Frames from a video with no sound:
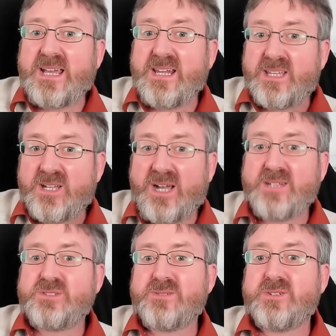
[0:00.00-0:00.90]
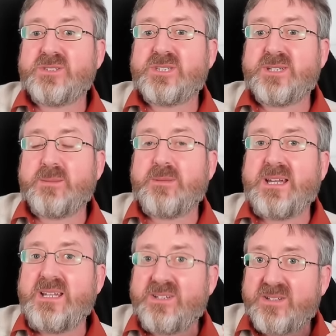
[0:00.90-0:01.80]
a controversial
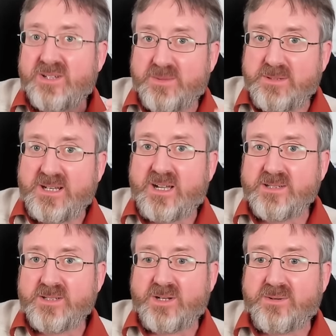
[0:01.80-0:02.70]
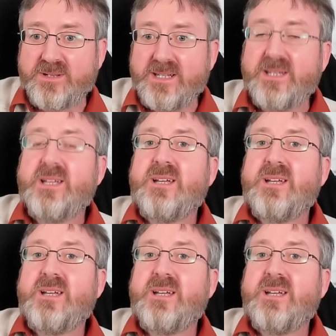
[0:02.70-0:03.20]
debate that's been ongoing